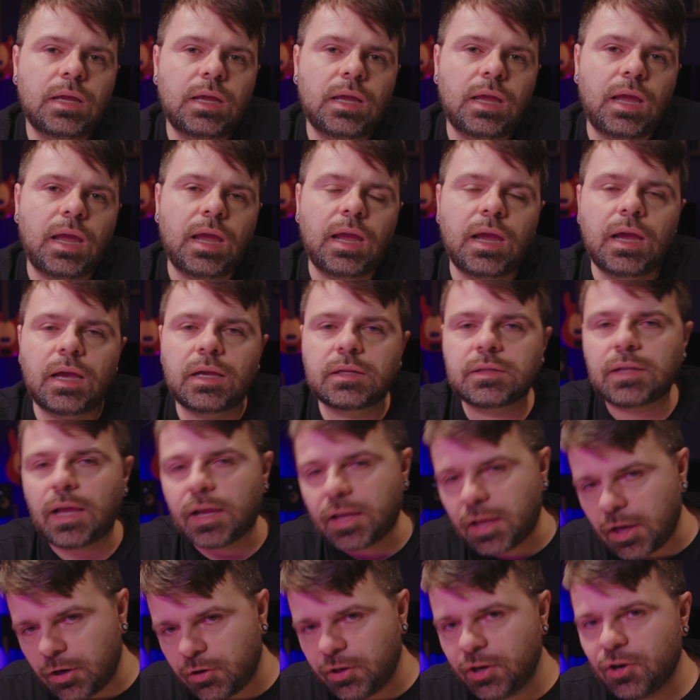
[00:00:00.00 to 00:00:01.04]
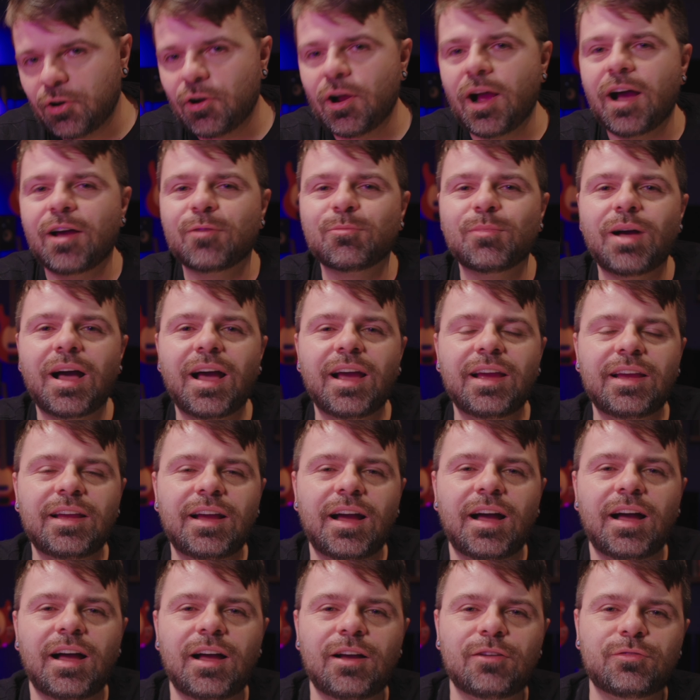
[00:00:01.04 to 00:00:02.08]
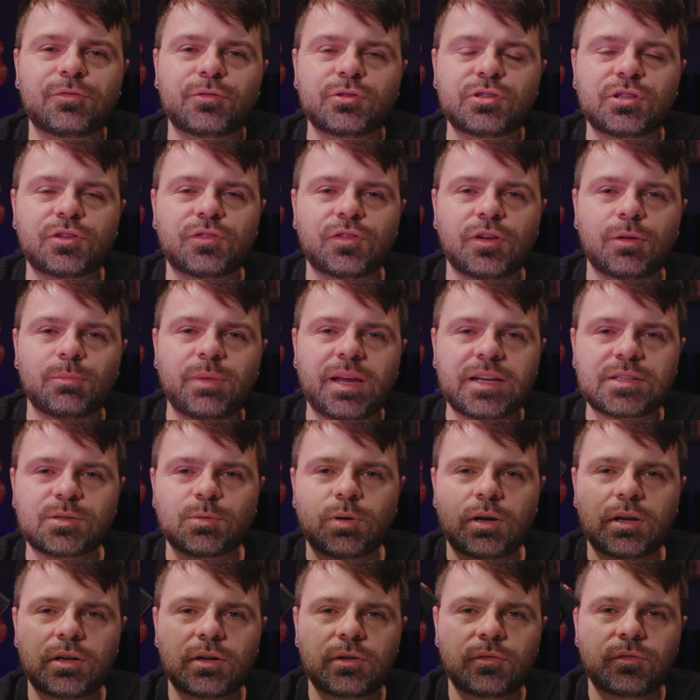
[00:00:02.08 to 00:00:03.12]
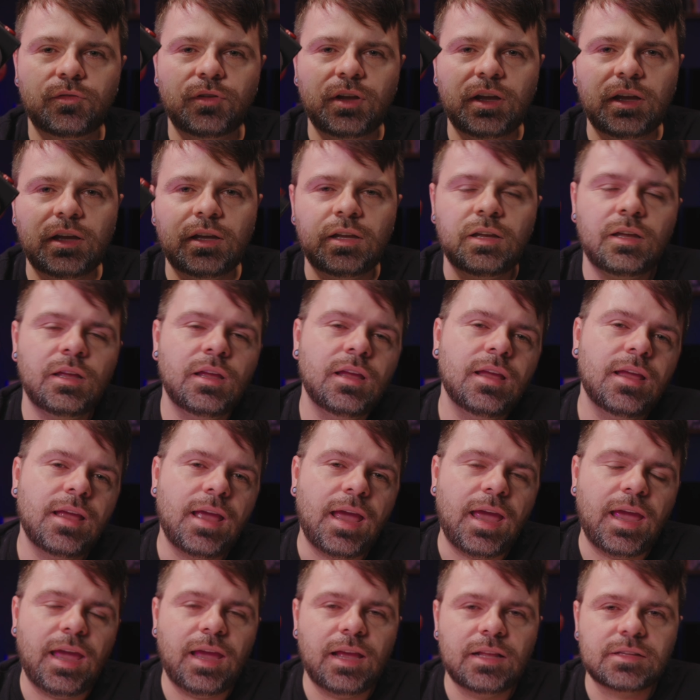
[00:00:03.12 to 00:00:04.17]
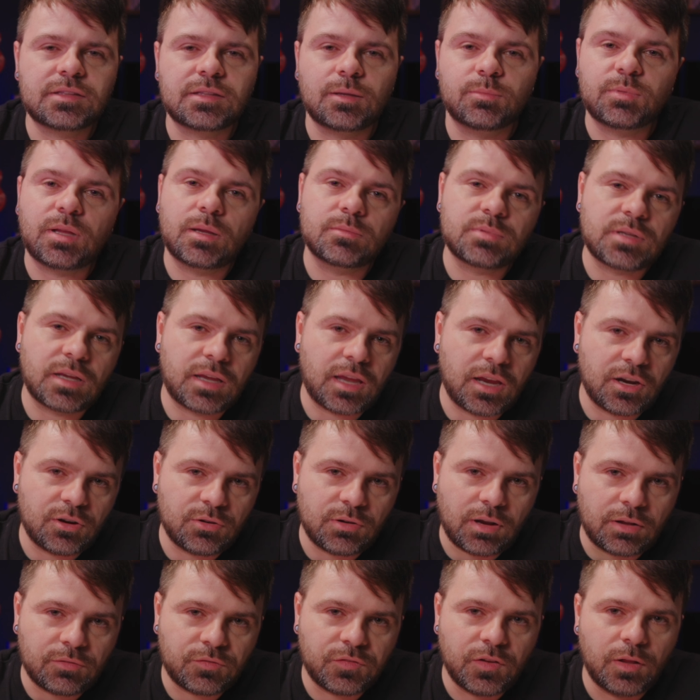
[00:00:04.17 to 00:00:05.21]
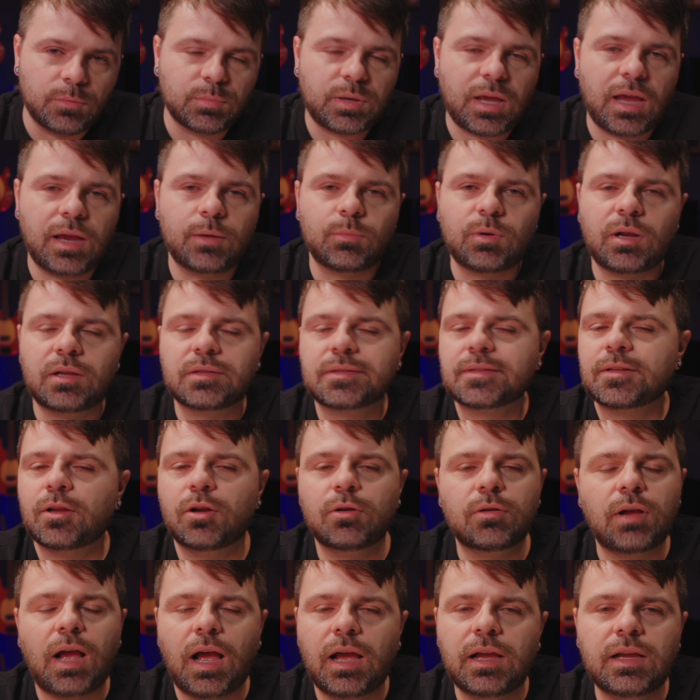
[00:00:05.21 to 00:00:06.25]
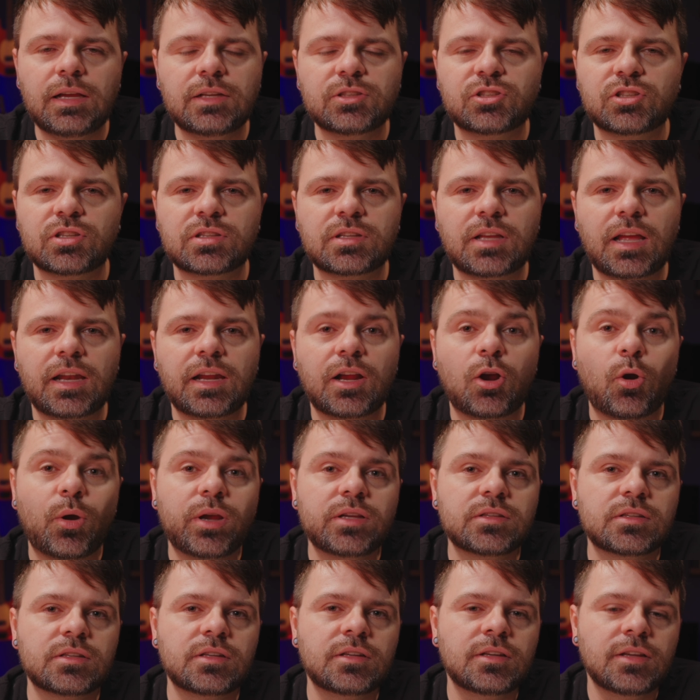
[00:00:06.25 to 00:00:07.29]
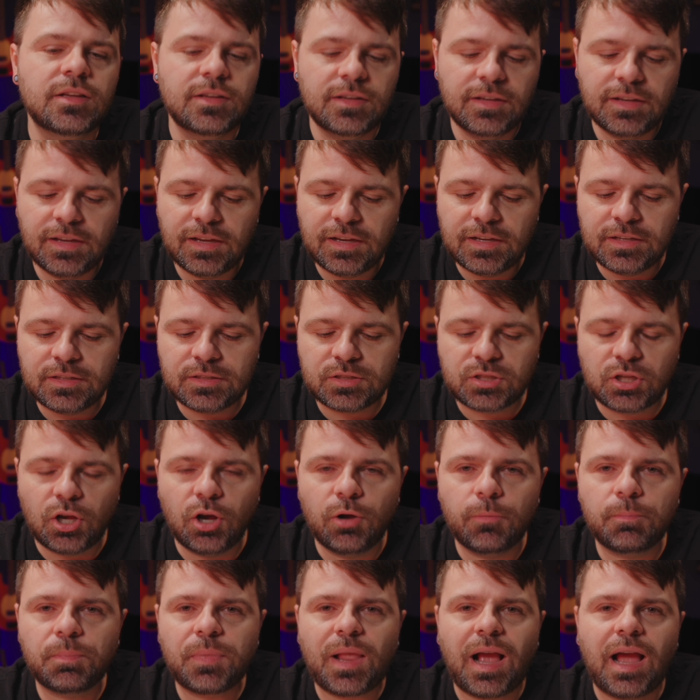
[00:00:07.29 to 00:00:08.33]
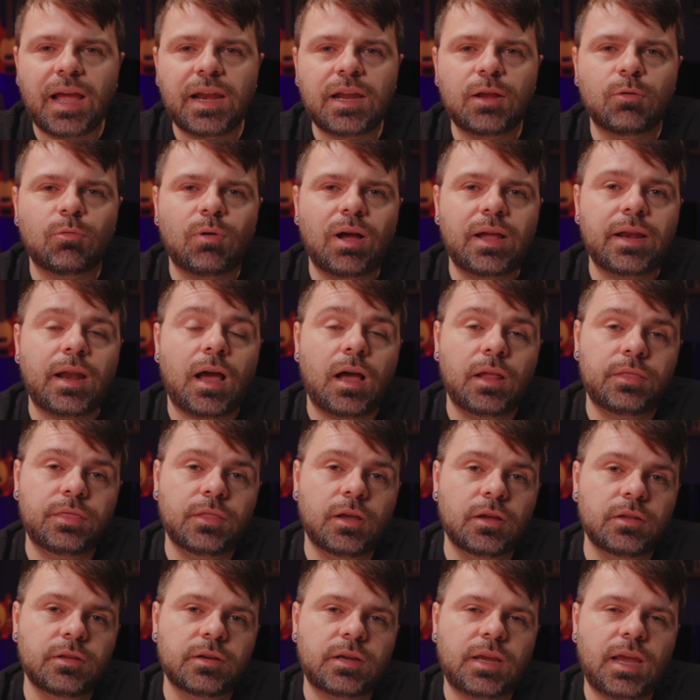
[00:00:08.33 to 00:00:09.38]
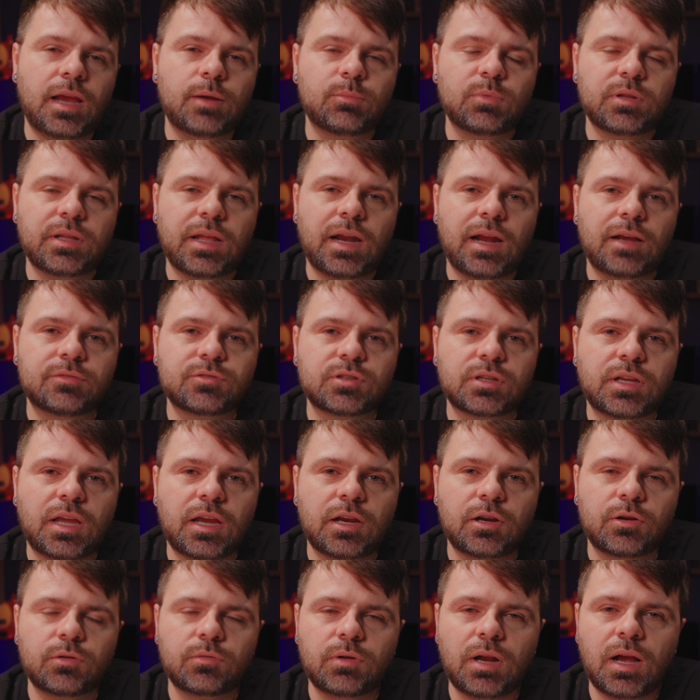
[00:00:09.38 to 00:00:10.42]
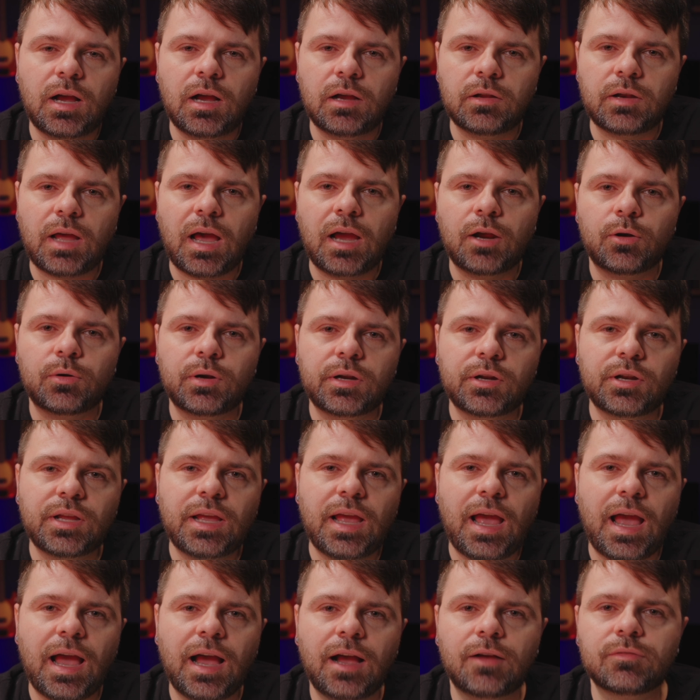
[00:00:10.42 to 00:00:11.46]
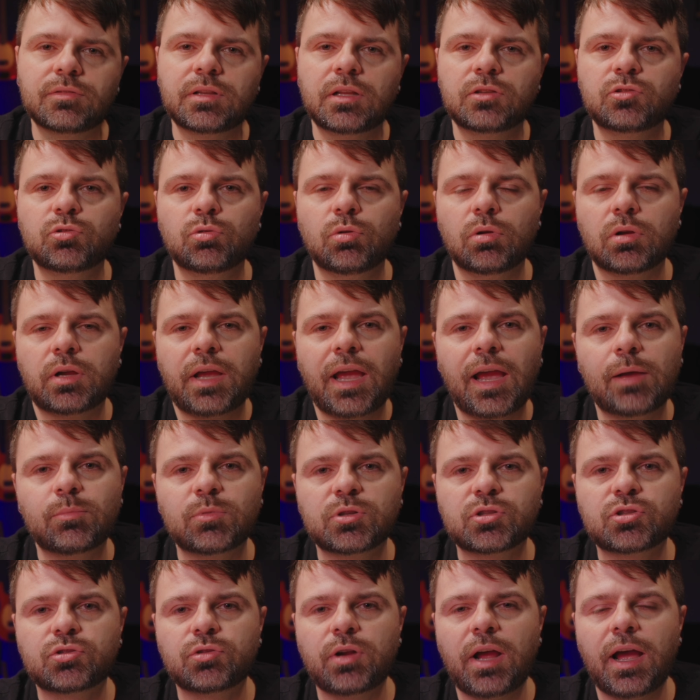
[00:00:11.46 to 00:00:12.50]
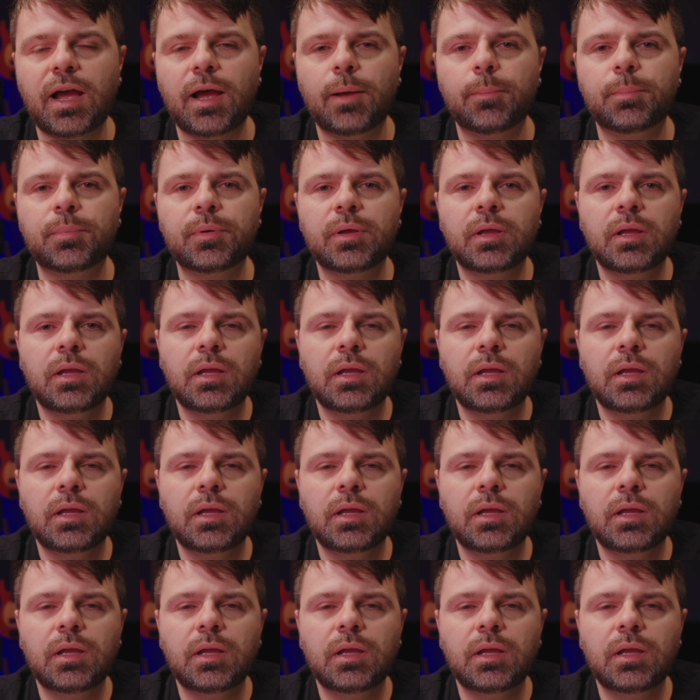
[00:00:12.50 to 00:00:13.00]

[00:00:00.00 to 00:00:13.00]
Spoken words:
and I carry around my Fujifilm X100V, and sometimes I carry around film camera. So it's just getting crazy. So I didn't want another camera that I have to carry around. I already have the dual camera strap.